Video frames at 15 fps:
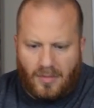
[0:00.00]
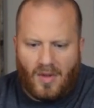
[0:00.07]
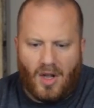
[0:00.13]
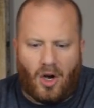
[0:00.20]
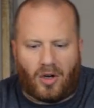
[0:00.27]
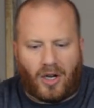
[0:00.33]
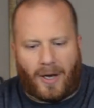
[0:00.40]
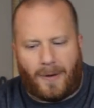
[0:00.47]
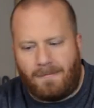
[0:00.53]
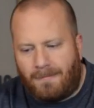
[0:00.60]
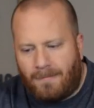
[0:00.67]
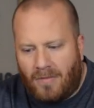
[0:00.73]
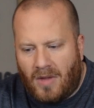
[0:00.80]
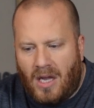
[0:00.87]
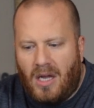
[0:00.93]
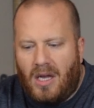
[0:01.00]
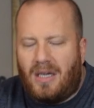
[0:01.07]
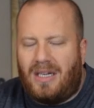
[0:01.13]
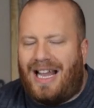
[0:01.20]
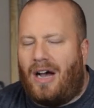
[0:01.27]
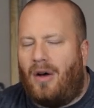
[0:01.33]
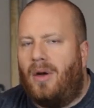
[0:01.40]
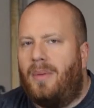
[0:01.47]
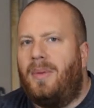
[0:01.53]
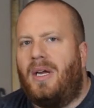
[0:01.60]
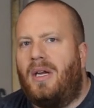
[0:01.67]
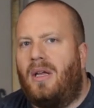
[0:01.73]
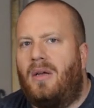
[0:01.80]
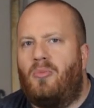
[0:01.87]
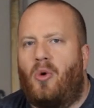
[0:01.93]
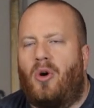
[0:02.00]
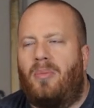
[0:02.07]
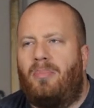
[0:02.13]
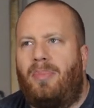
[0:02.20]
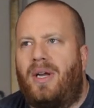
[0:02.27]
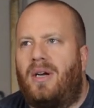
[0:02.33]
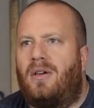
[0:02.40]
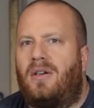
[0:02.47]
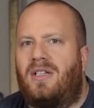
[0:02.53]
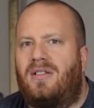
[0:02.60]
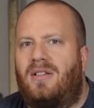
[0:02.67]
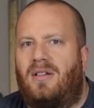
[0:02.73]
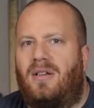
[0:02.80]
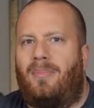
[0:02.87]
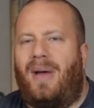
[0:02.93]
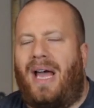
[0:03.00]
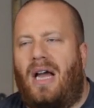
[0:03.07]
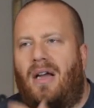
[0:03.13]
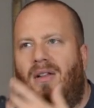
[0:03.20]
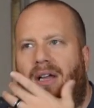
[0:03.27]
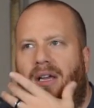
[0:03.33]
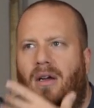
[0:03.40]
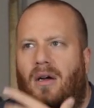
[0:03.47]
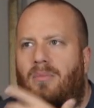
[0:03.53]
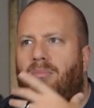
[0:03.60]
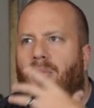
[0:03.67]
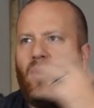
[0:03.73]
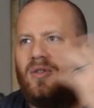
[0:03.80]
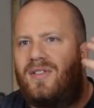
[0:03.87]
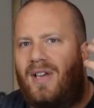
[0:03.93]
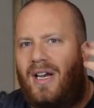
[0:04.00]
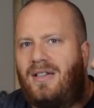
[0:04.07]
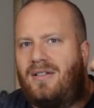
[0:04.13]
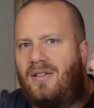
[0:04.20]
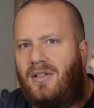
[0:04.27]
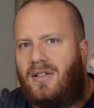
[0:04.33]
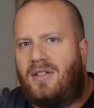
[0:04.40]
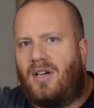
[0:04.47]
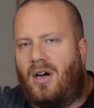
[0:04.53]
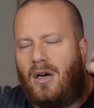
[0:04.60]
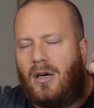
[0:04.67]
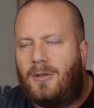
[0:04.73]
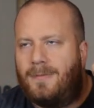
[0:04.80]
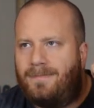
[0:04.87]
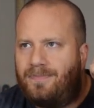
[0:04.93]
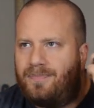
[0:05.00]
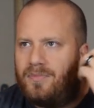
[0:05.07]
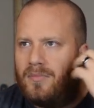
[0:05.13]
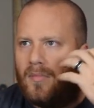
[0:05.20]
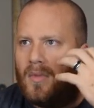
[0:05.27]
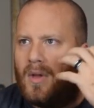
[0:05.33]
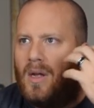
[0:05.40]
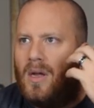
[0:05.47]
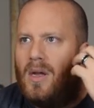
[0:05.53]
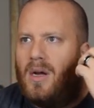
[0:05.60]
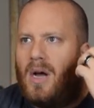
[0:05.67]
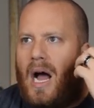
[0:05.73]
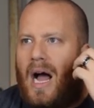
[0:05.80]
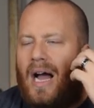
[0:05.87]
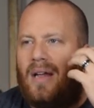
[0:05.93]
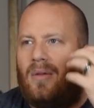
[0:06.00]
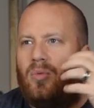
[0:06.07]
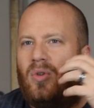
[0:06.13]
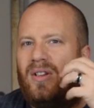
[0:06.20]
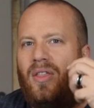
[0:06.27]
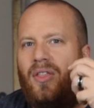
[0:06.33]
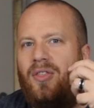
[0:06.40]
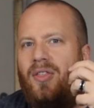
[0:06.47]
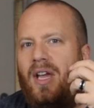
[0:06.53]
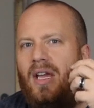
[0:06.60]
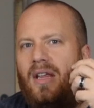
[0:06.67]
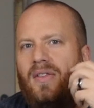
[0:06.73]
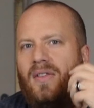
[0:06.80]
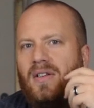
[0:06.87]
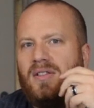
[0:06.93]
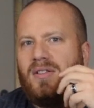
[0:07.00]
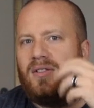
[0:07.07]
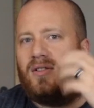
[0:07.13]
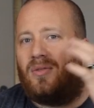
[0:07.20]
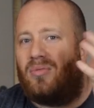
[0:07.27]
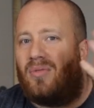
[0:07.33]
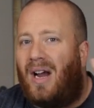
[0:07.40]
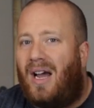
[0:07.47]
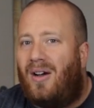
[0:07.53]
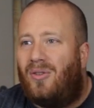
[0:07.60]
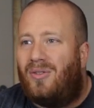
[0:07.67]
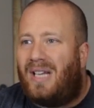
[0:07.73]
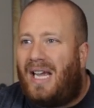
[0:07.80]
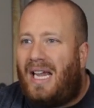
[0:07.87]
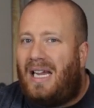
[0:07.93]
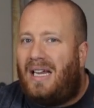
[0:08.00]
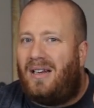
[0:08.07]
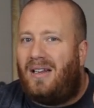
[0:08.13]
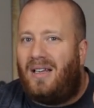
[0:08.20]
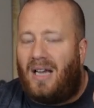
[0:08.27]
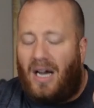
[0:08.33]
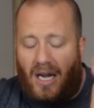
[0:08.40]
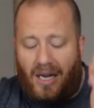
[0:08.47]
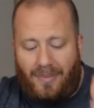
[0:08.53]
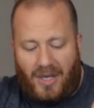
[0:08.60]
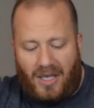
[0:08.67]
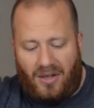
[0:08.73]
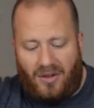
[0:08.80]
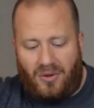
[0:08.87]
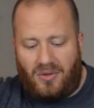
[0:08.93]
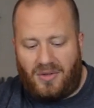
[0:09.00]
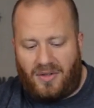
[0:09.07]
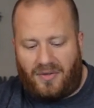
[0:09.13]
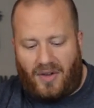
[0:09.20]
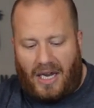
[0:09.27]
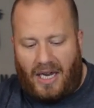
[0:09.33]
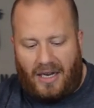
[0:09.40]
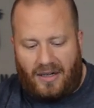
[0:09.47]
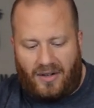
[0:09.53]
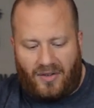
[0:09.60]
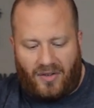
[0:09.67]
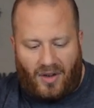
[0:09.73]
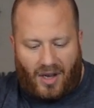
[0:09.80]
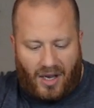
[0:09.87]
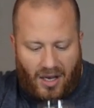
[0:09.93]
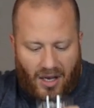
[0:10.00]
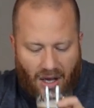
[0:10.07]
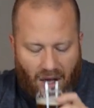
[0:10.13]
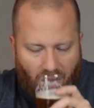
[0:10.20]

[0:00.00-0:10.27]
Okay, now I'm getting more bitterness in the back, like on both sides of the tongue. I would think this is around 80 IBUs if I had to say.